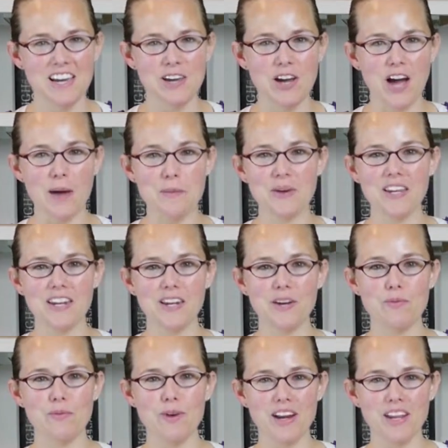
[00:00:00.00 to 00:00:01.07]
I'm
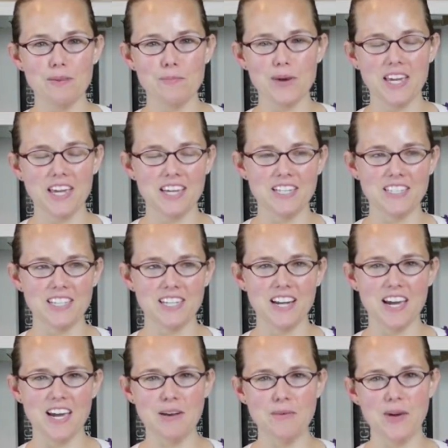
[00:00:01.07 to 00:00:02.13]
getting ready. My kids and
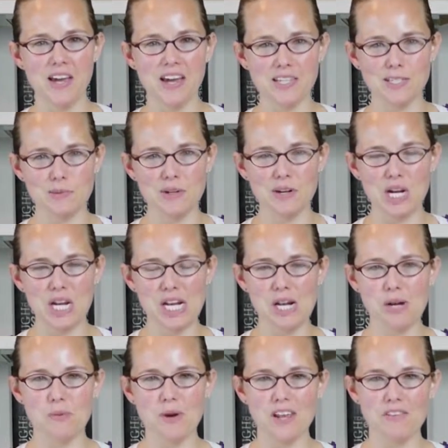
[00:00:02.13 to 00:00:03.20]
I and my husband are
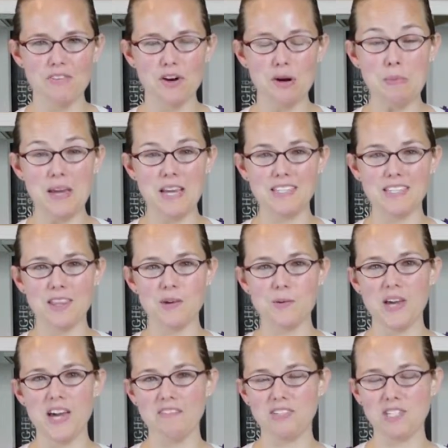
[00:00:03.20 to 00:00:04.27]
getting ready for a bake sale that
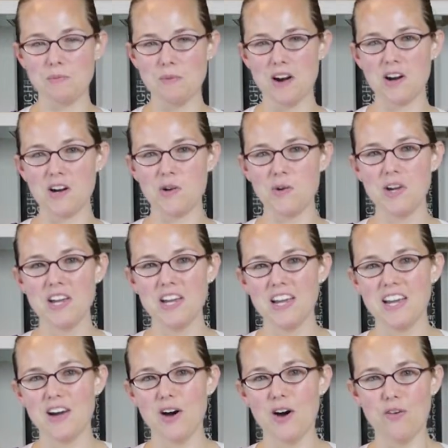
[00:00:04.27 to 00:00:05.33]
we have tomorrow.
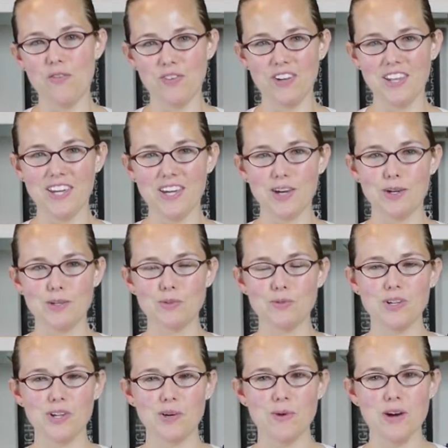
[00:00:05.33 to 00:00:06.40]
Hopefully it goes
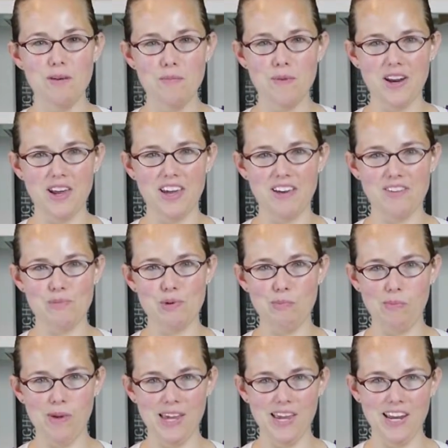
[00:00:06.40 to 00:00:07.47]
really well, but I have
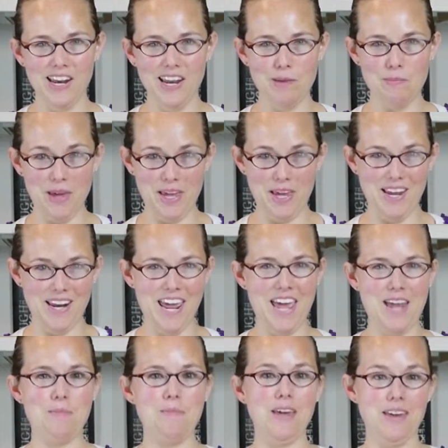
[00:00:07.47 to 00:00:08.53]
been baking and baking
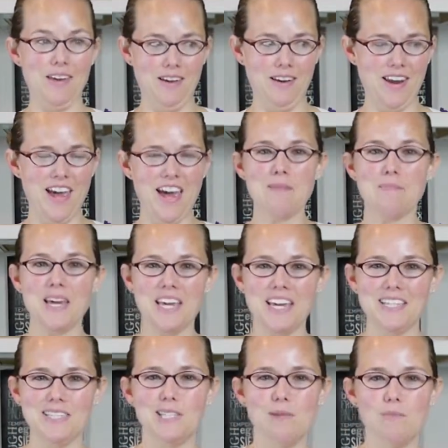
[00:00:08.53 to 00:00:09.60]
and baking and
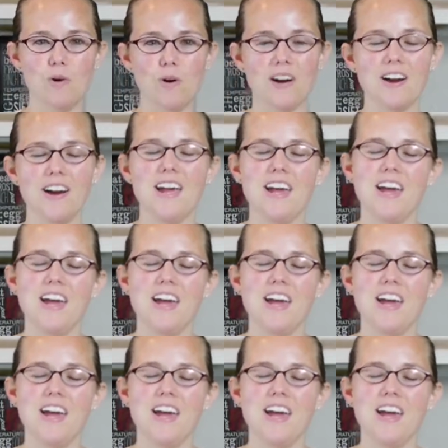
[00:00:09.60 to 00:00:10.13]
baking some more.